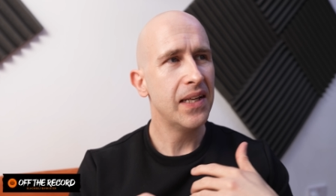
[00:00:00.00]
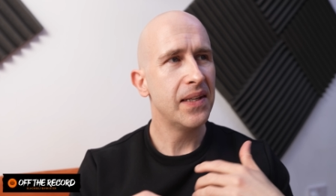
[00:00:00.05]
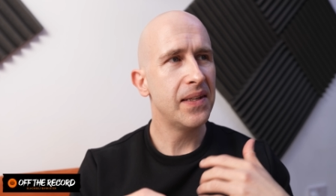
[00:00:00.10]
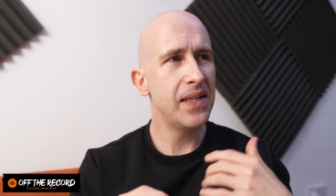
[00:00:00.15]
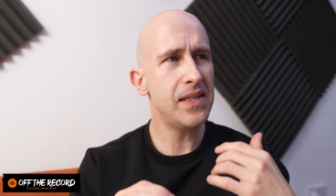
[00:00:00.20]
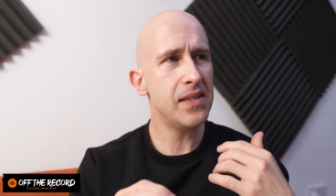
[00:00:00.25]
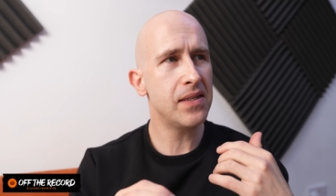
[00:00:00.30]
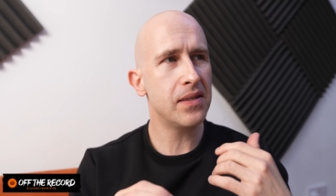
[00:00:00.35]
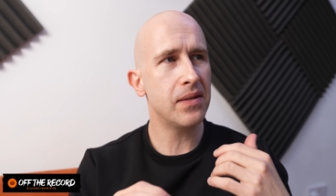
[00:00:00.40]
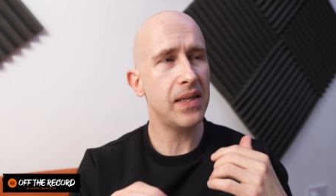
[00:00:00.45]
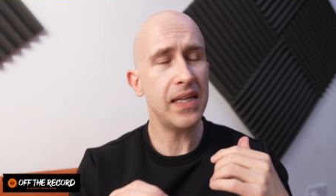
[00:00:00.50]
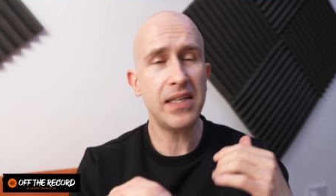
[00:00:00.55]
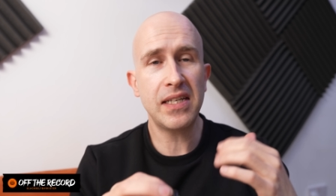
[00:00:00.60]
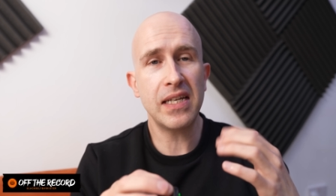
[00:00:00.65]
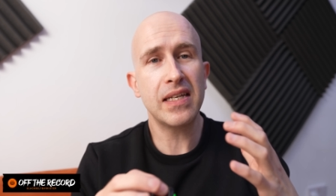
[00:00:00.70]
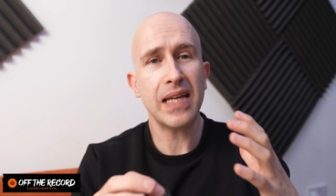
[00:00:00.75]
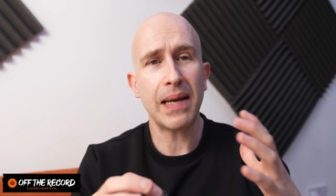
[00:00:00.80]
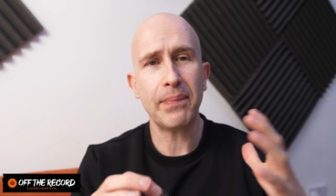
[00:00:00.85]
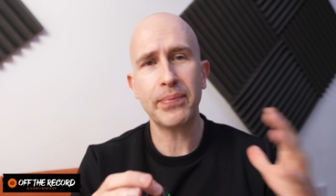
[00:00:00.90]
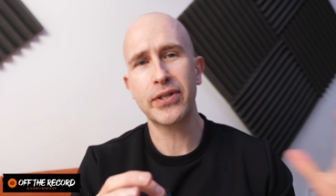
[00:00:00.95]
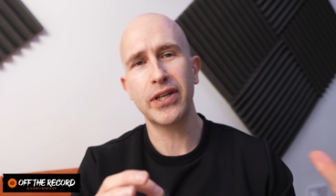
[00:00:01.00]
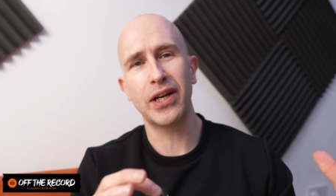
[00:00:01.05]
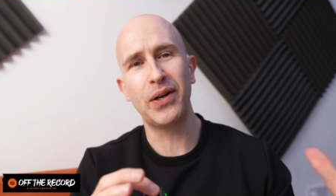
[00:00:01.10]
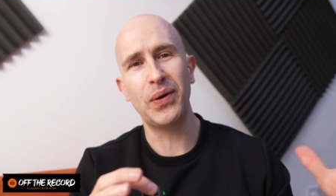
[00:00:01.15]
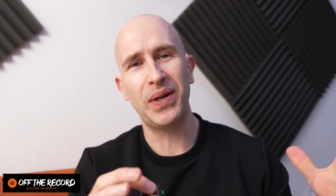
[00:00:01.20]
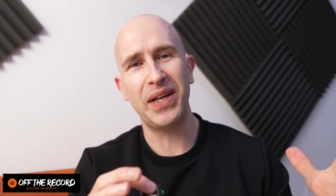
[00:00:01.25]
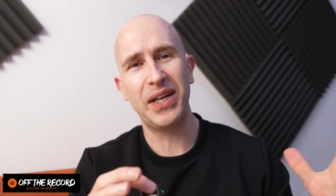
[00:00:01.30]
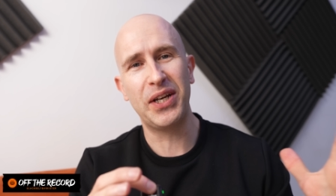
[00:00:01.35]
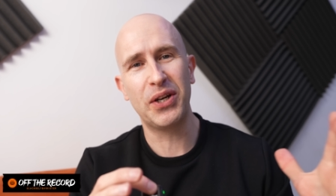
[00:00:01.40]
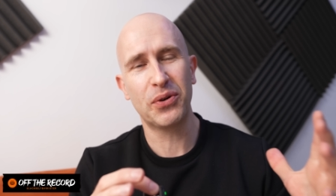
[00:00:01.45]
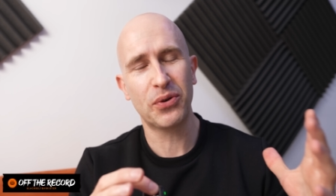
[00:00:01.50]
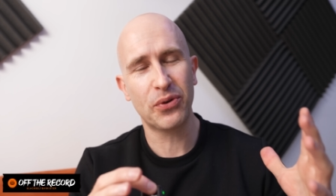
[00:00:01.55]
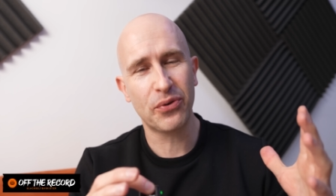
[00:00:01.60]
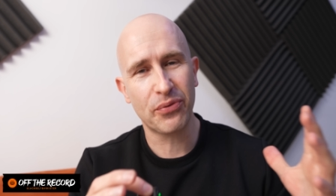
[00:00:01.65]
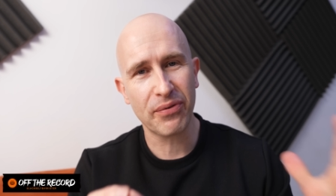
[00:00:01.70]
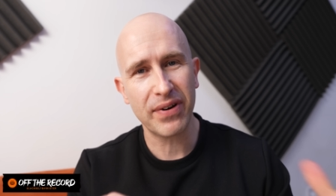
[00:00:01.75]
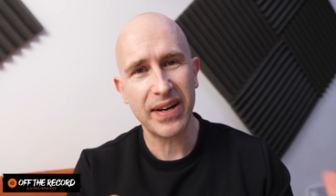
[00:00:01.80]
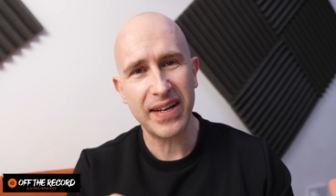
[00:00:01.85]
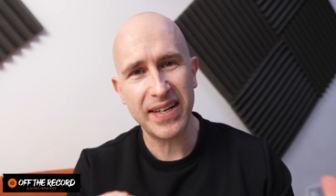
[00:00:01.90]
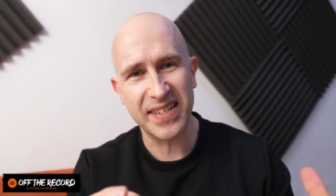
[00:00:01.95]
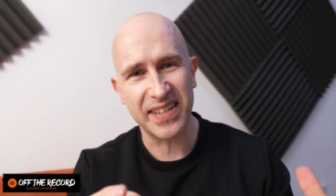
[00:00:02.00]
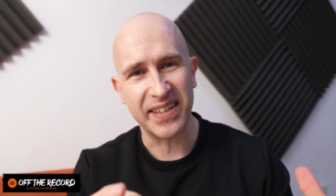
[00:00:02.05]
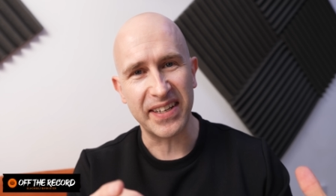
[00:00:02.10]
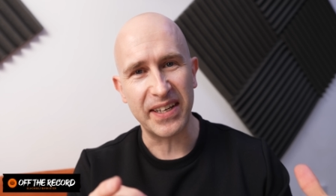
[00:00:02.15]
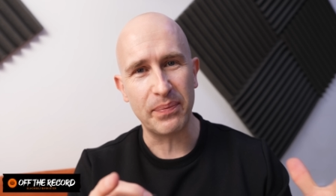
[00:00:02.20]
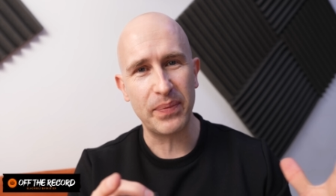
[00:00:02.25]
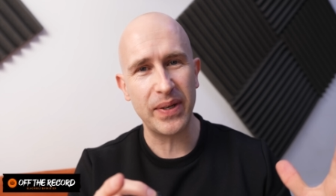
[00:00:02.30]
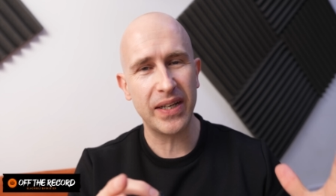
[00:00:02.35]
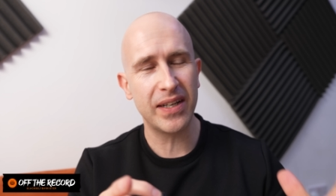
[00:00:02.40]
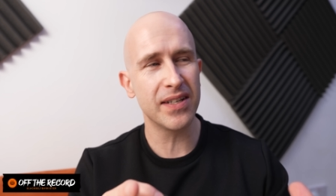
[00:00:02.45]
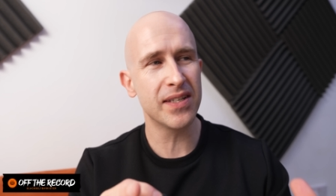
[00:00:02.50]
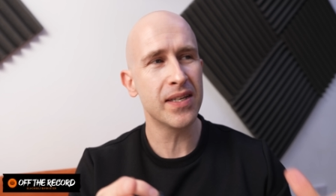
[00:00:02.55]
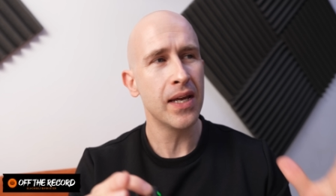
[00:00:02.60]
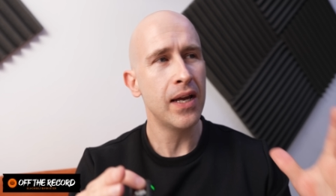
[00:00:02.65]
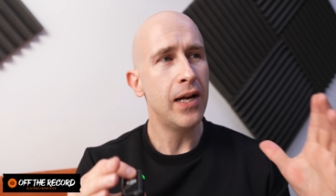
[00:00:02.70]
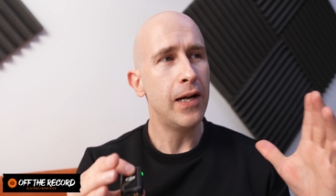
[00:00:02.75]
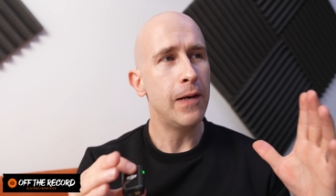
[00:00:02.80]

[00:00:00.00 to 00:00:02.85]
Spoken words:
This is absolutely crazy, because